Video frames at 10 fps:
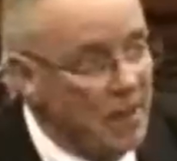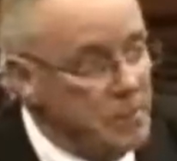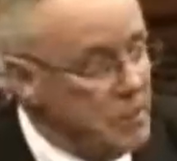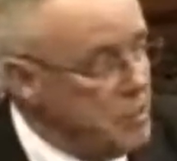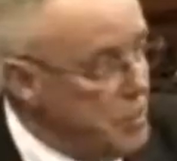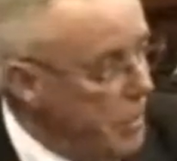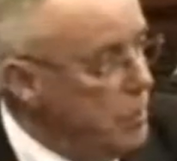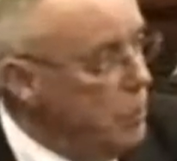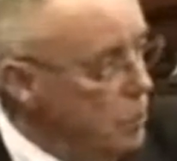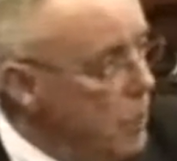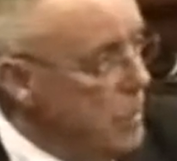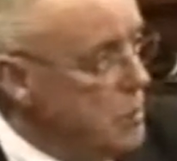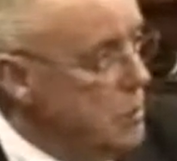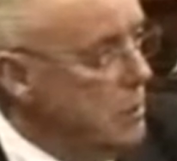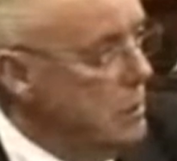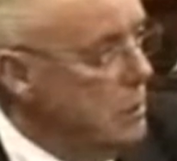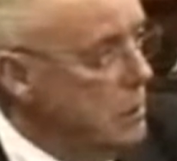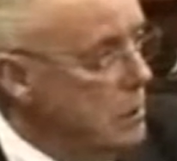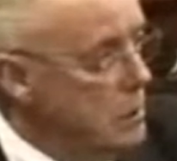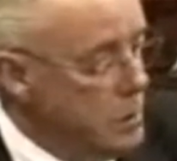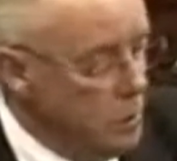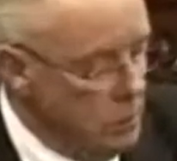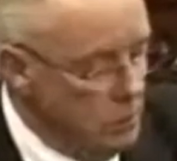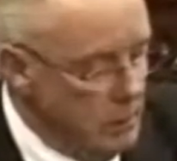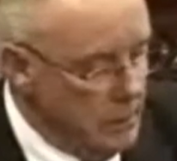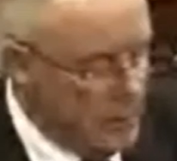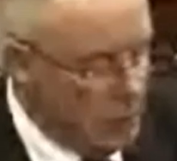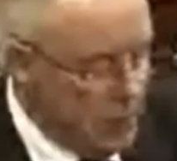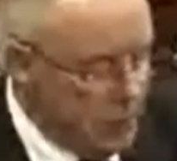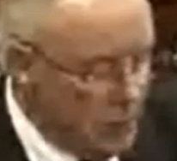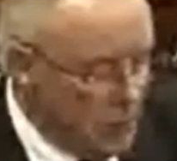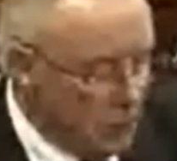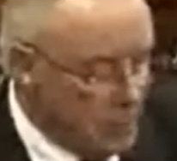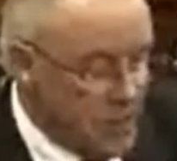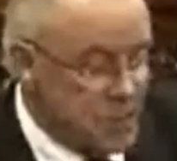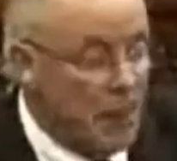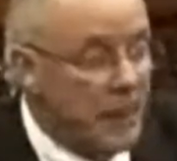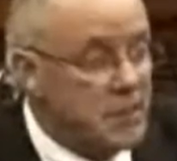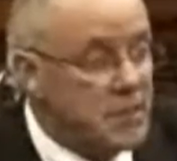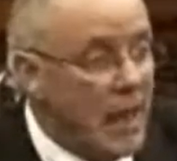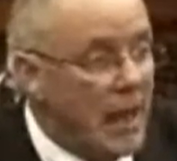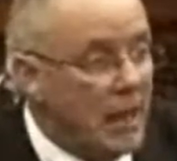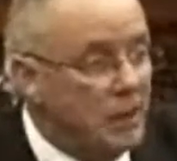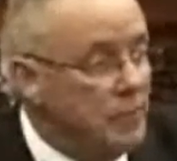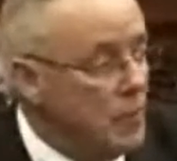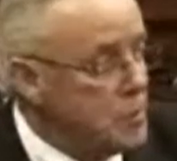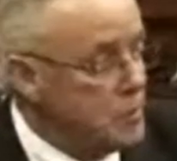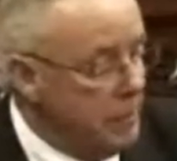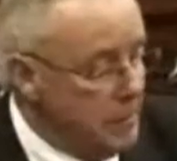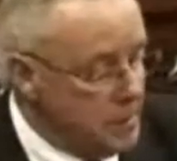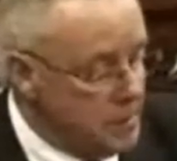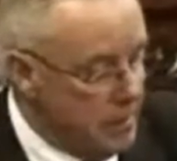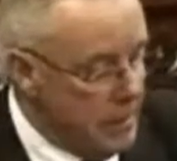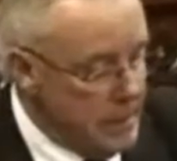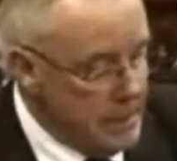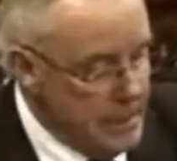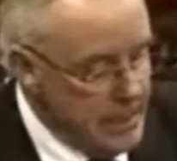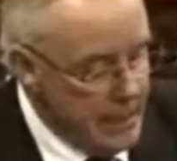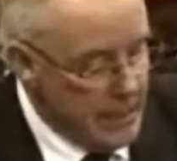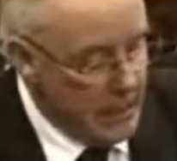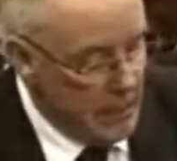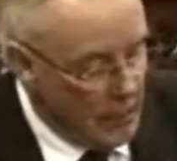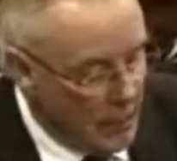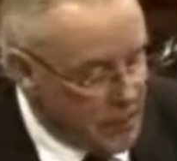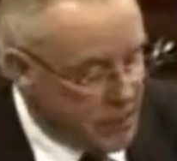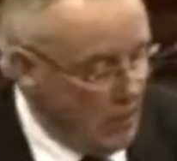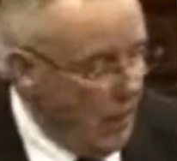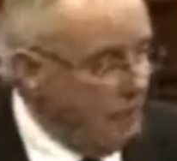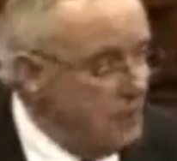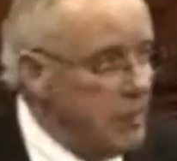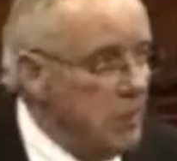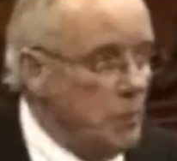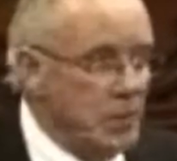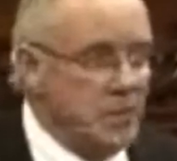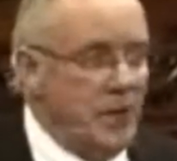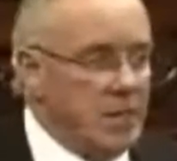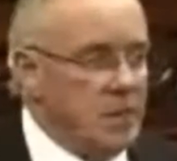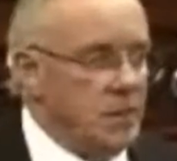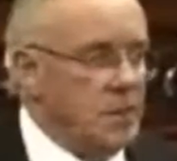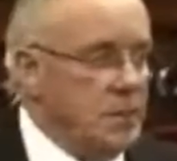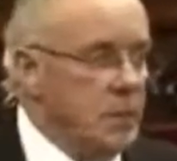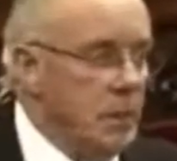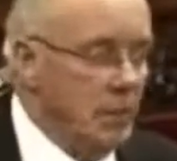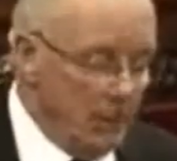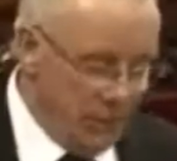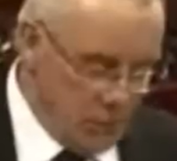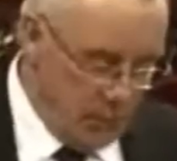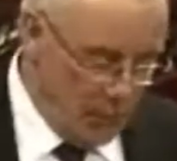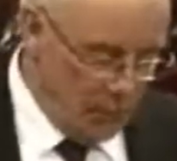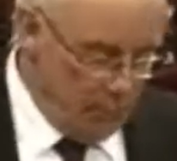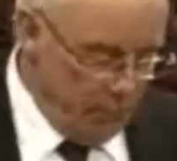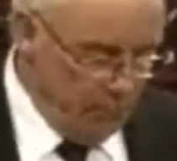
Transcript: government's genuine wish to rebuild Tasmania's ailing forestry industry, I still have deep reservations about this bill.